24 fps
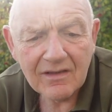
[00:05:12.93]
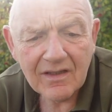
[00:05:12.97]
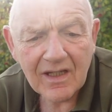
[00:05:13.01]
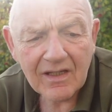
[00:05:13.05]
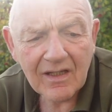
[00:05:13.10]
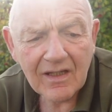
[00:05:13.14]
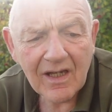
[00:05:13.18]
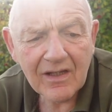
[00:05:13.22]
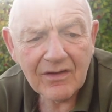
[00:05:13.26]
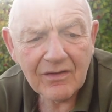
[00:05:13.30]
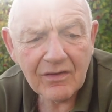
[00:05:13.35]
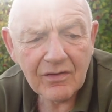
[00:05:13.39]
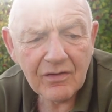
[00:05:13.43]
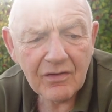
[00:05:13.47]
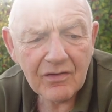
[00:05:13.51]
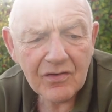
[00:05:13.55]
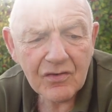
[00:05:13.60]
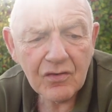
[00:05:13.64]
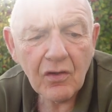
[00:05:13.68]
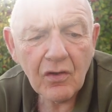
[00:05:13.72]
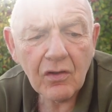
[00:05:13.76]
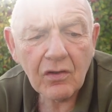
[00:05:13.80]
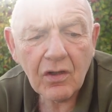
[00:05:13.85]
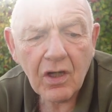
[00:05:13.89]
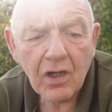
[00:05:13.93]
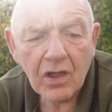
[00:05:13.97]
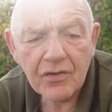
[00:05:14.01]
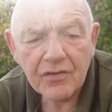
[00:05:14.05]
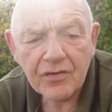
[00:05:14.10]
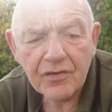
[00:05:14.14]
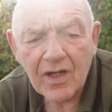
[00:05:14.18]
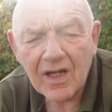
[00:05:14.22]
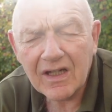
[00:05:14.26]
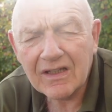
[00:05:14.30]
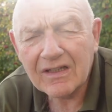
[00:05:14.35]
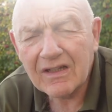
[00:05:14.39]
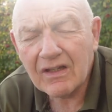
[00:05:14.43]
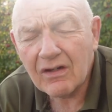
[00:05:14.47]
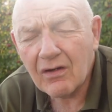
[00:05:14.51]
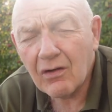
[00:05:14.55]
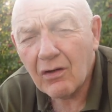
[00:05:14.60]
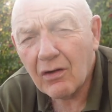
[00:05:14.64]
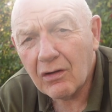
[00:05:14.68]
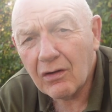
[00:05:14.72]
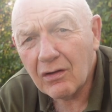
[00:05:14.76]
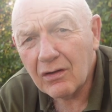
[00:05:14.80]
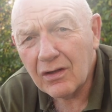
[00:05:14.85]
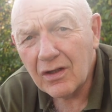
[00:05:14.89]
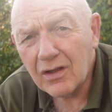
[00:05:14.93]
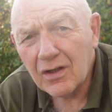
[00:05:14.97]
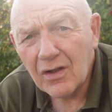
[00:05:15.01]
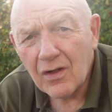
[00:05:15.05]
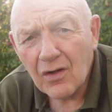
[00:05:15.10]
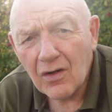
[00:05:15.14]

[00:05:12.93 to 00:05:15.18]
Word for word: then either there's no contract at all,